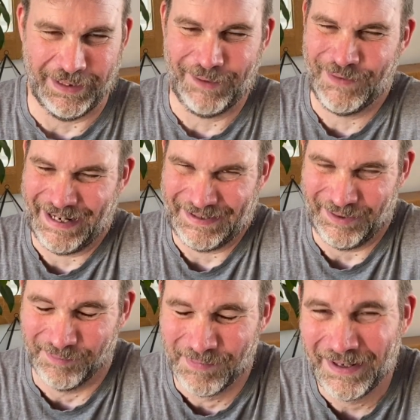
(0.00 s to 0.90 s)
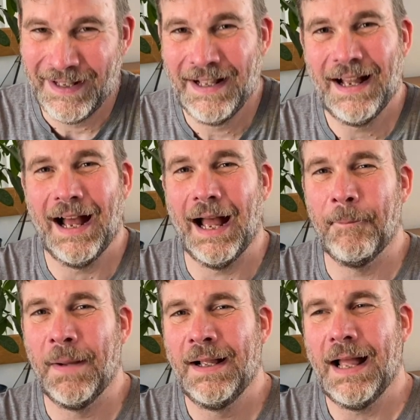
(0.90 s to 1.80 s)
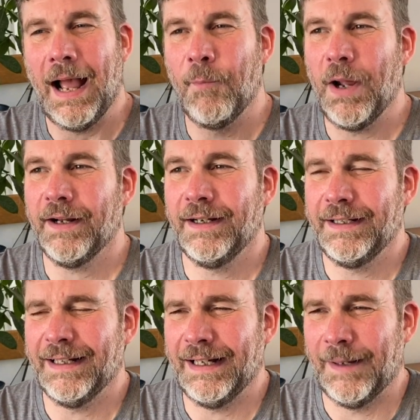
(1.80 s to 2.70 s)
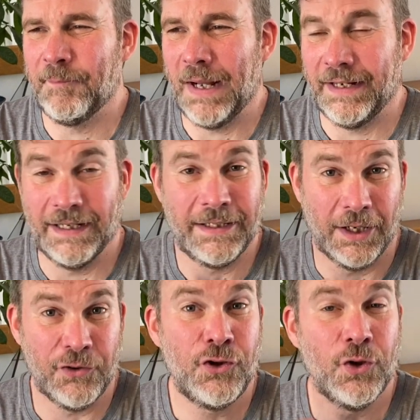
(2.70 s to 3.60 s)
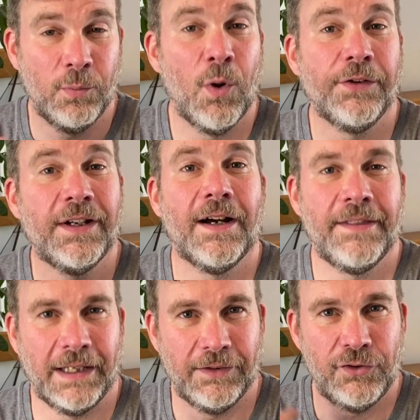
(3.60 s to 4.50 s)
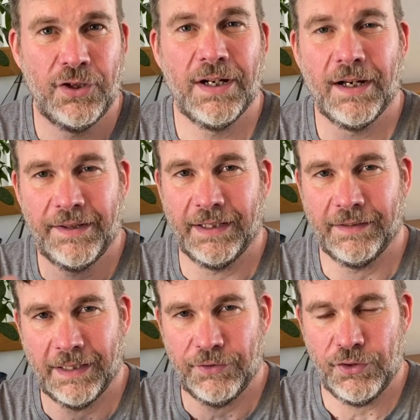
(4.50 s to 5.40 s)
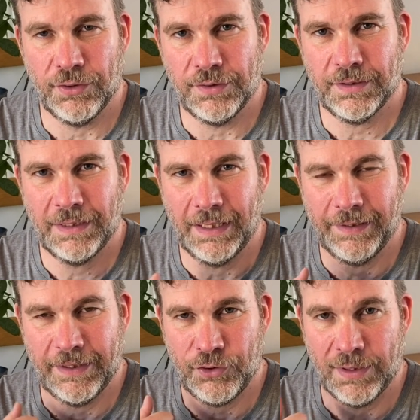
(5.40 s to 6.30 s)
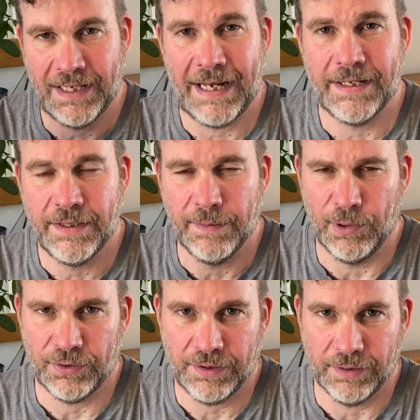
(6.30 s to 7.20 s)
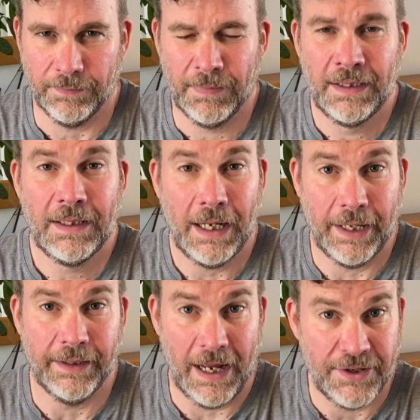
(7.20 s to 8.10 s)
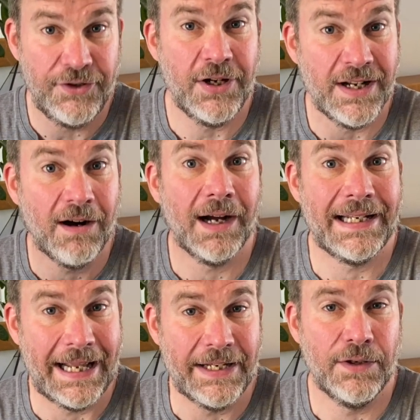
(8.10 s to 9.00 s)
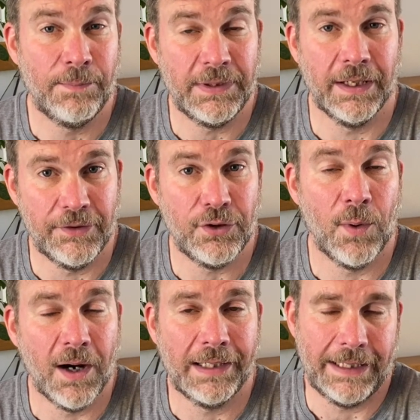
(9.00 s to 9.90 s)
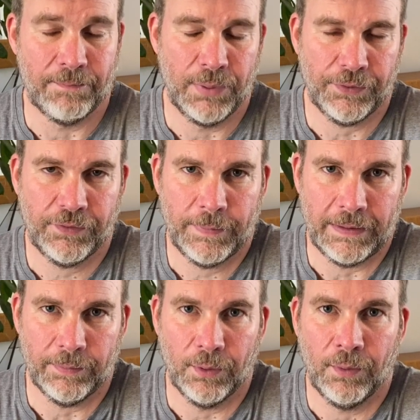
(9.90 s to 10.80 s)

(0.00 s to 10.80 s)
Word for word: they've lent them. Um, and when I um, and you know, should, what did I think? Did I think they should uh, they should lend the book to them? And and did I lend you know do I lend books to people?